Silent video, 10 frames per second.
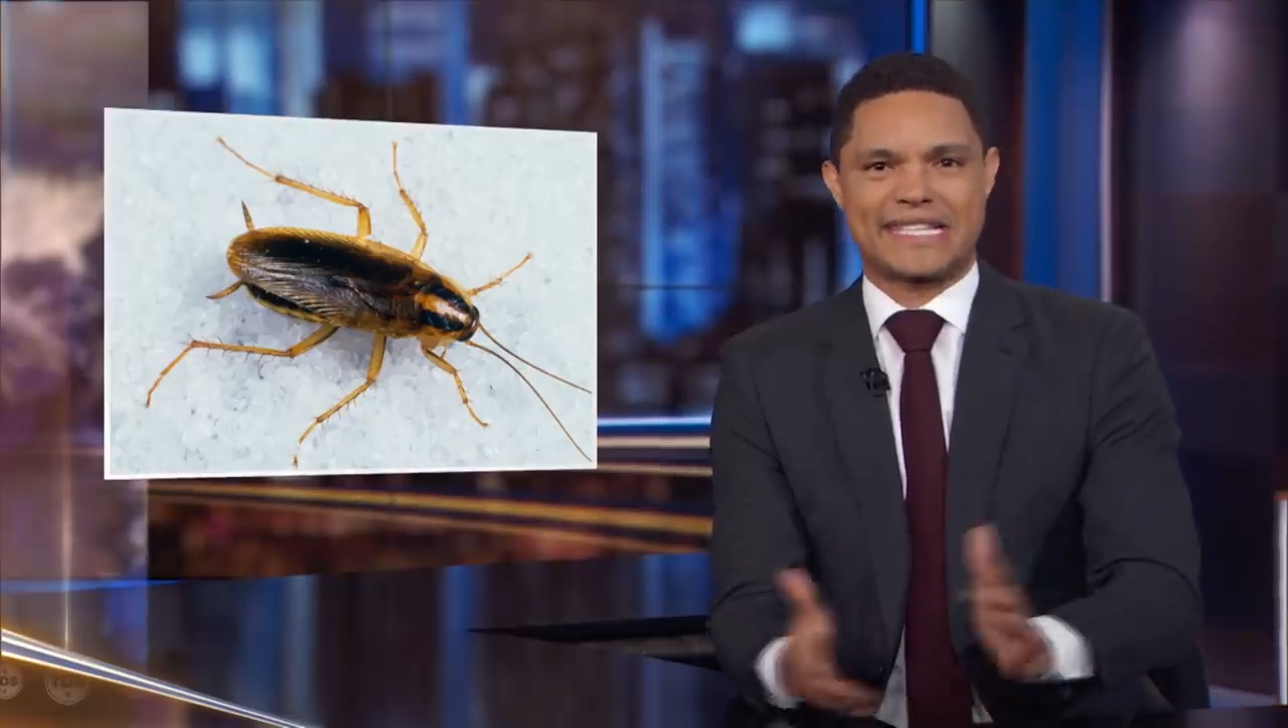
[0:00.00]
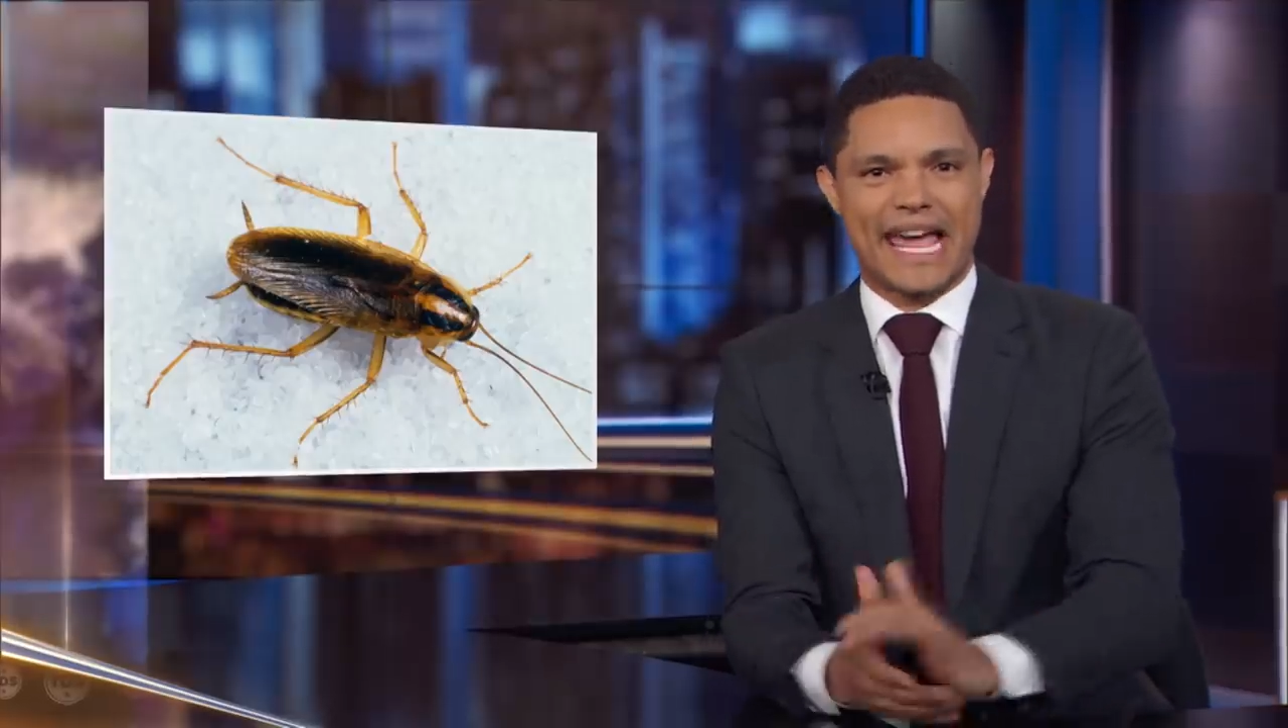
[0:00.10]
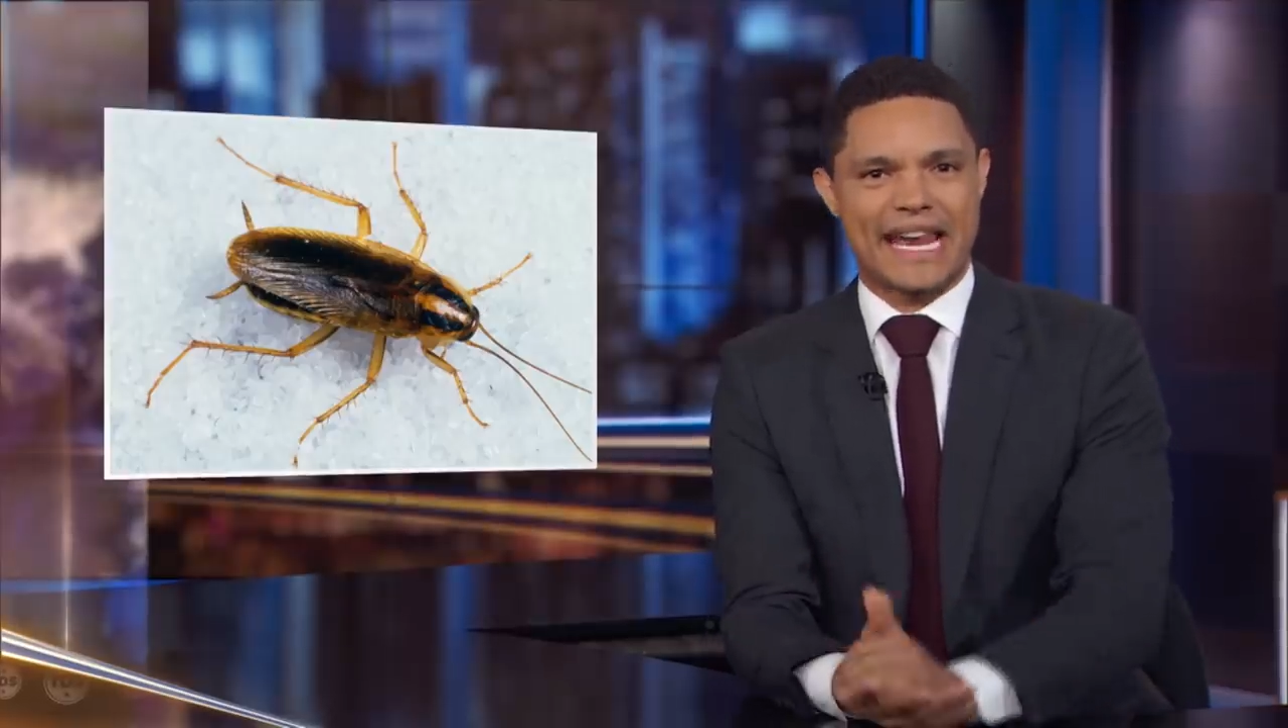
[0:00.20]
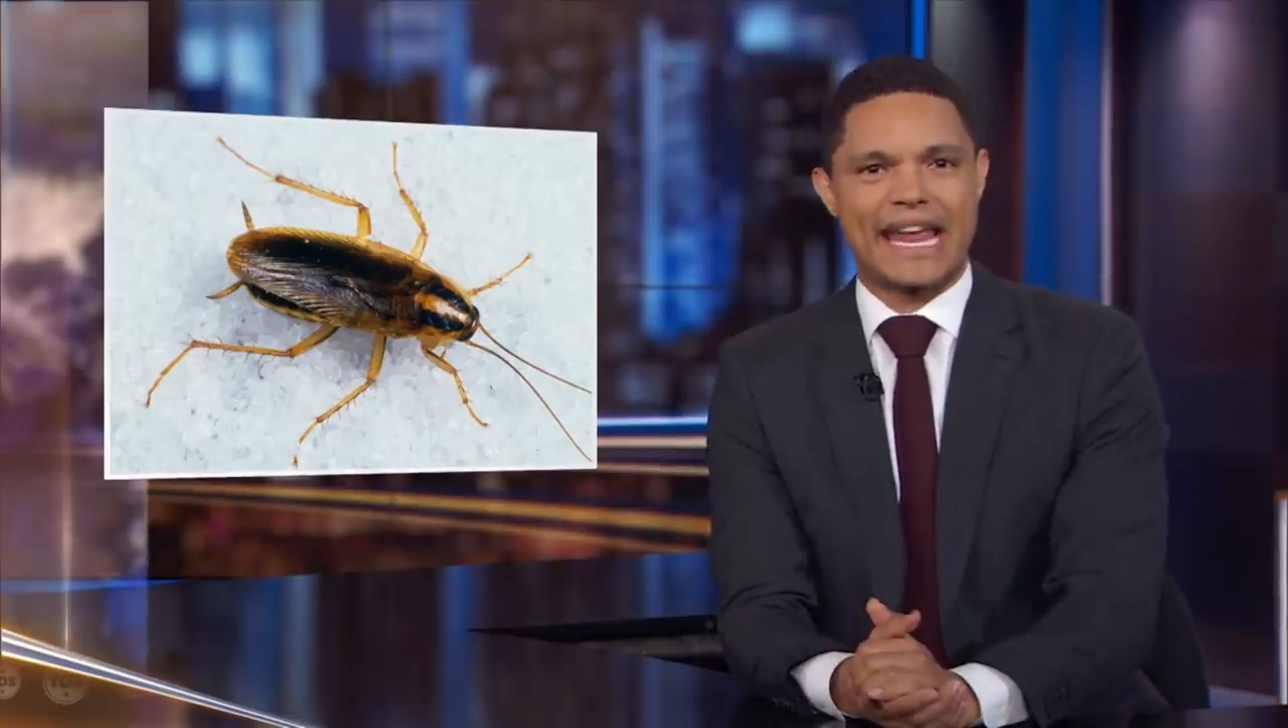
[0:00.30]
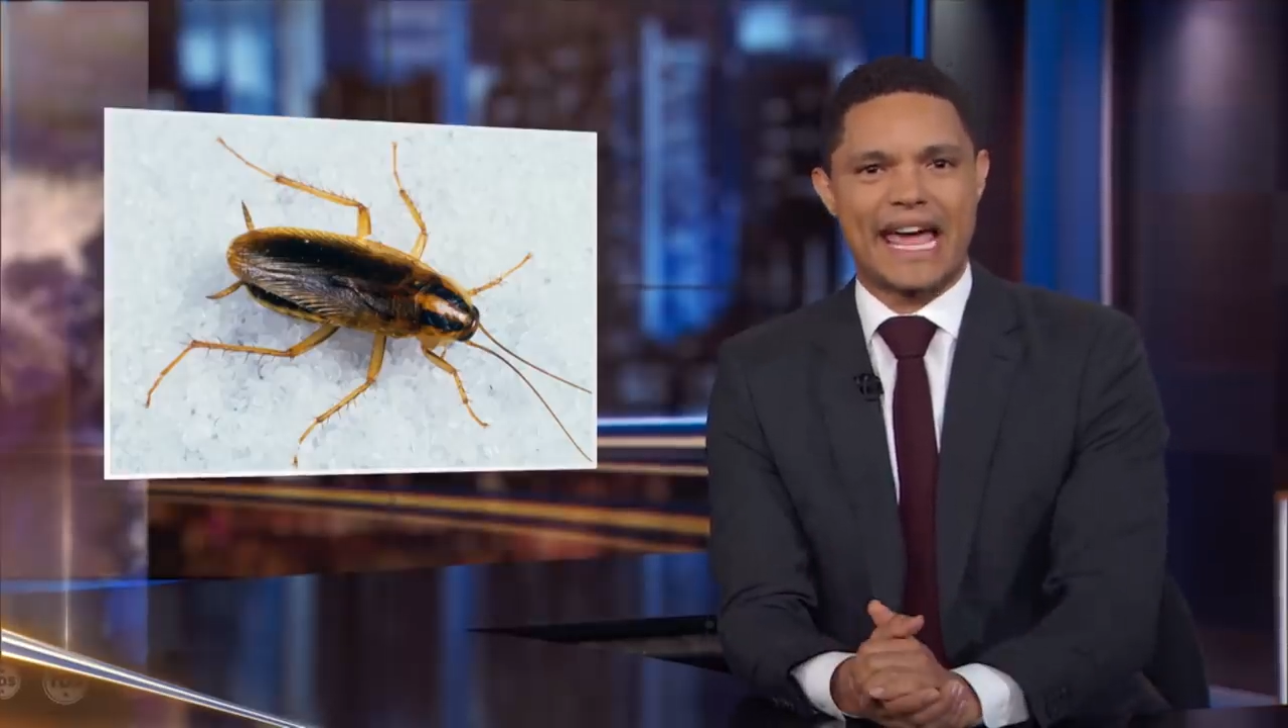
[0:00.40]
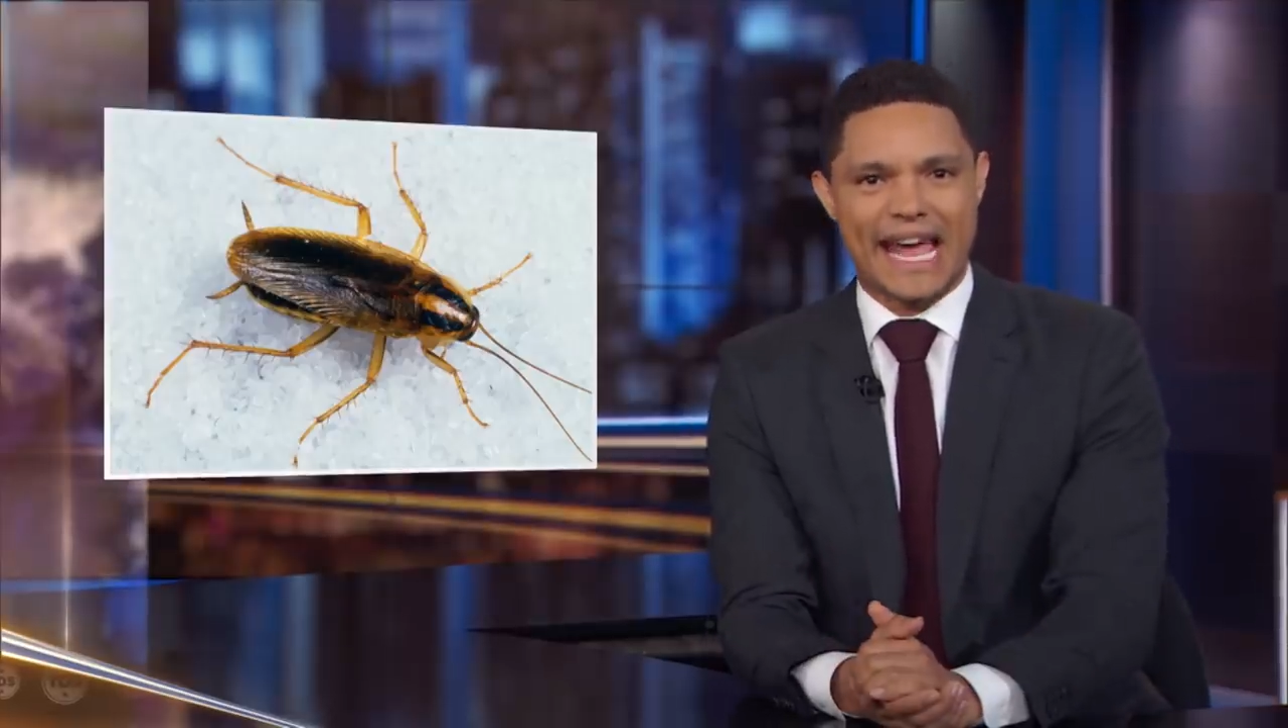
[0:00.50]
Saturday at